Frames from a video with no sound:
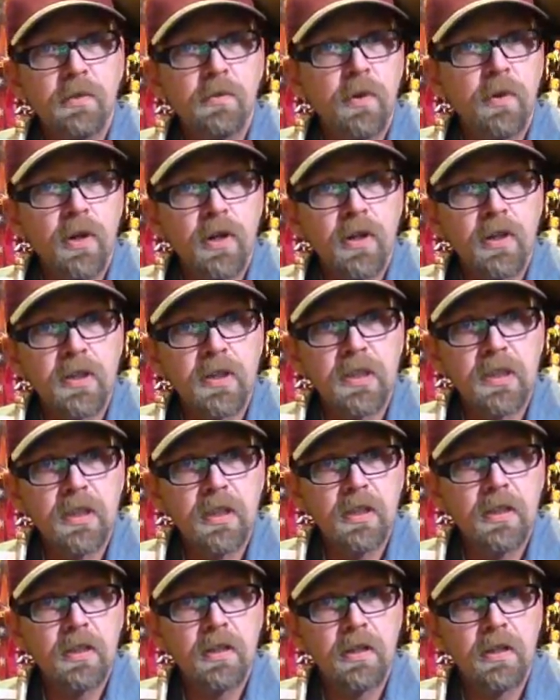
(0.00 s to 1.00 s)
works
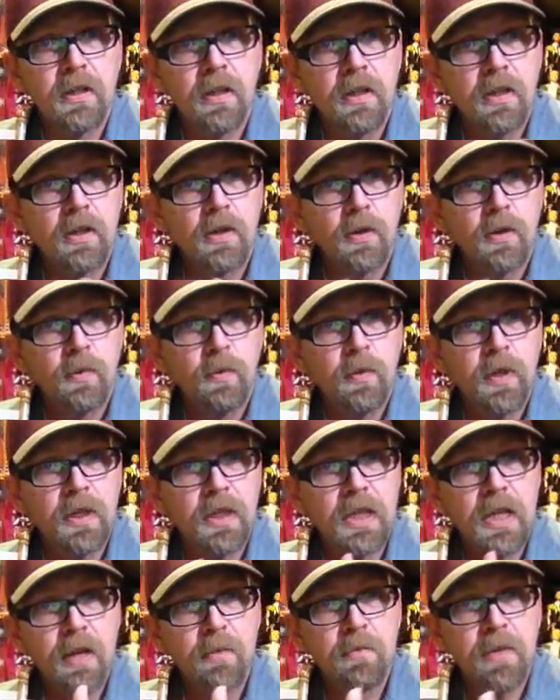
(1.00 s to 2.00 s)
with
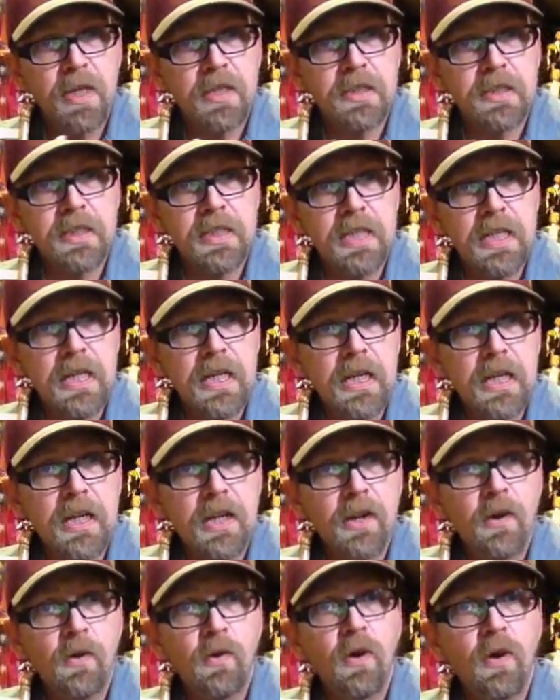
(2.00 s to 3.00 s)
the
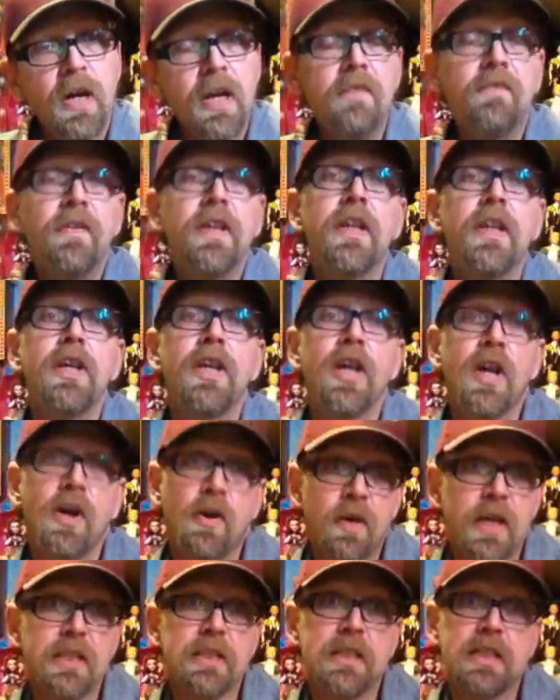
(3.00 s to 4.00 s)
MSD or even the
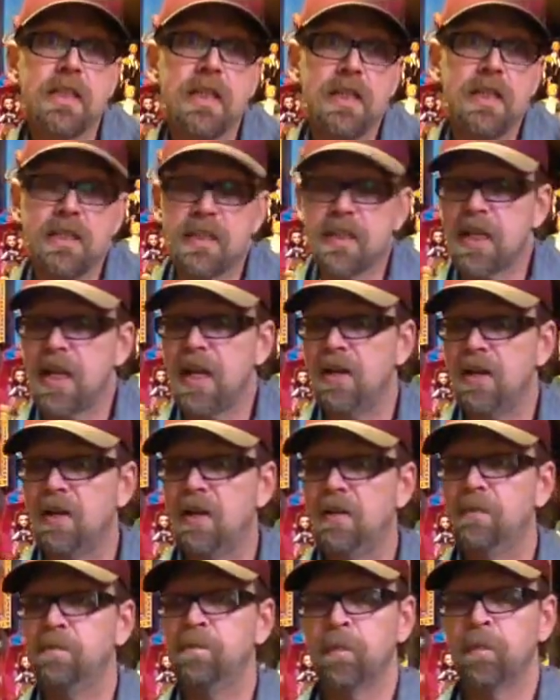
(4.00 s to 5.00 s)
OSD
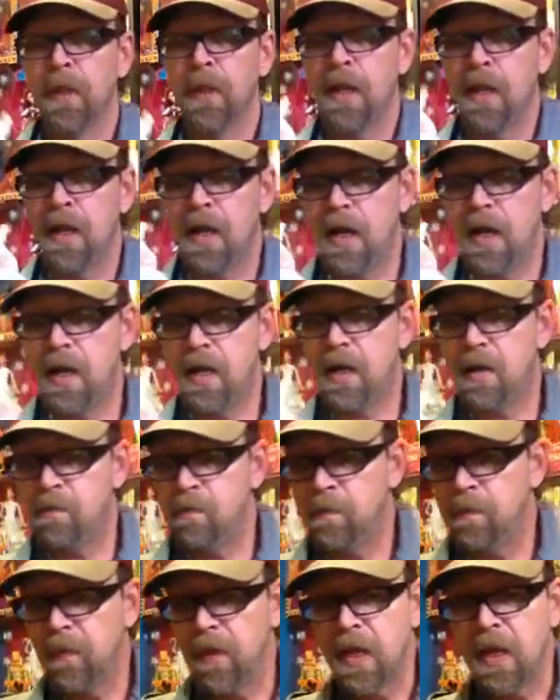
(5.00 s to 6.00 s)
scale.
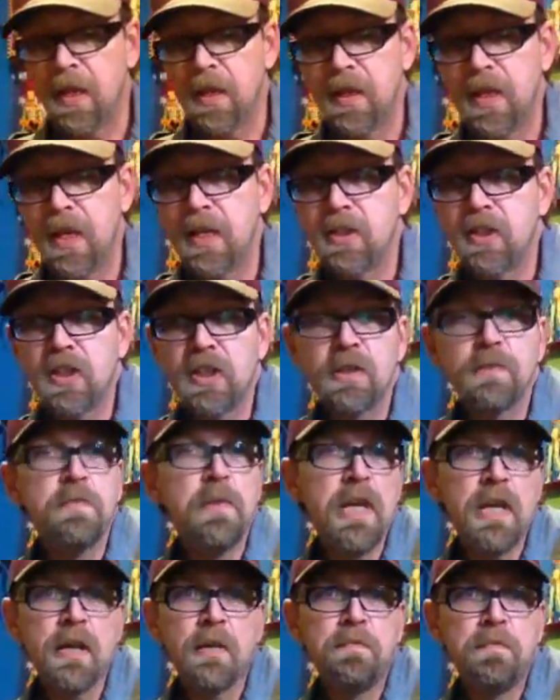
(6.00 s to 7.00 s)
They'd just
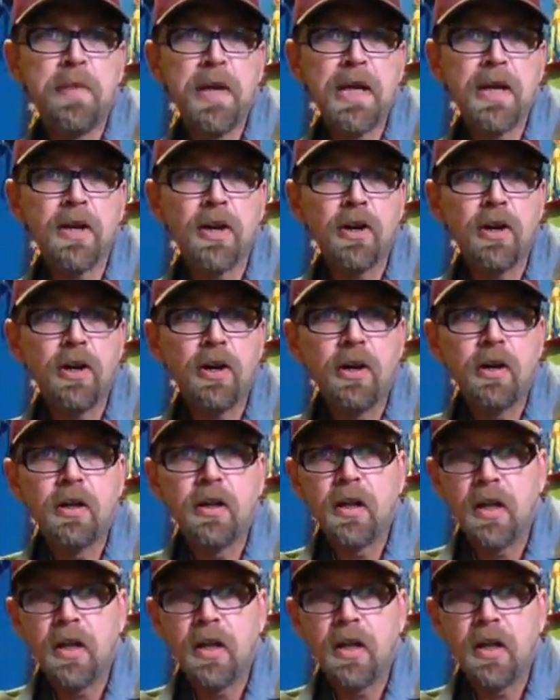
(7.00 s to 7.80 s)
be a bigger